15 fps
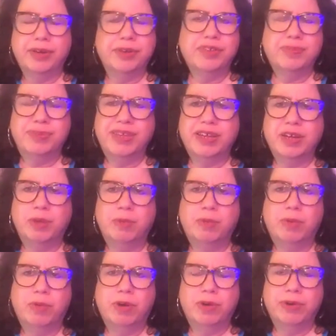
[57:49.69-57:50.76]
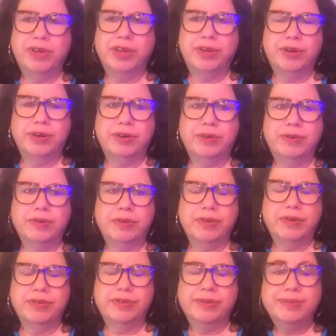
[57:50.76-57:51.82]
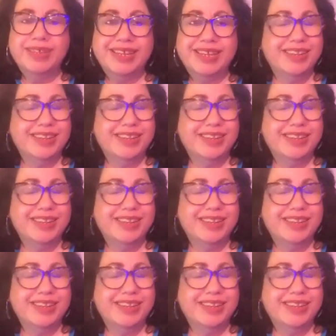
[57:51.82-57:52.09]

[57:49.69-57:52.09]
Because being a warrior, to me,